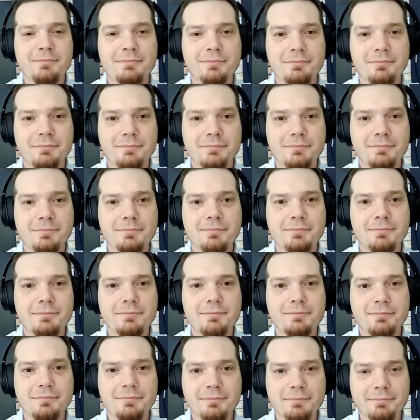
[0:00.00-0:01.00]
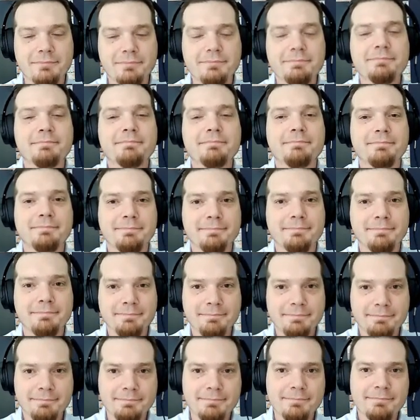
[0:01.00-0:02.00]

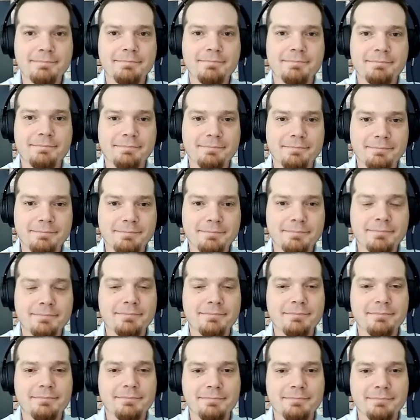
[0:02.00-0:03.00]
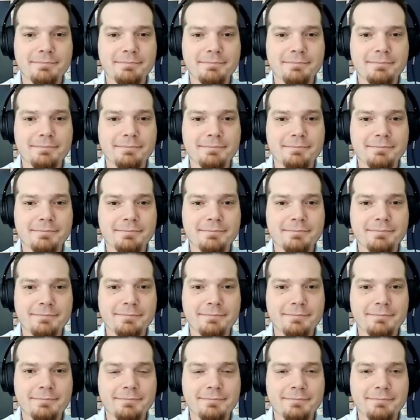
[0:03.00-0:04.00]

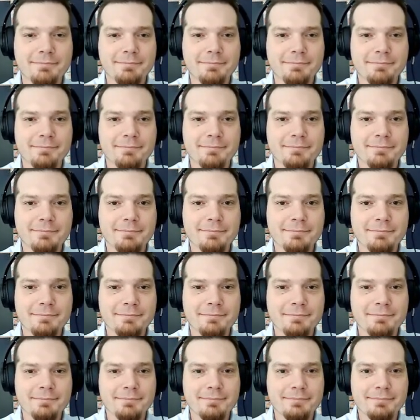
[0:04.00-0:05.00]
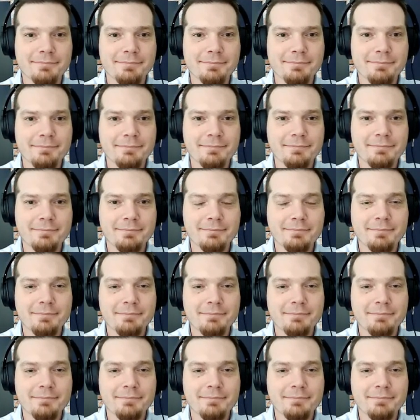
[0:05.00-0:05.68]
No words are spoken by the person on screen.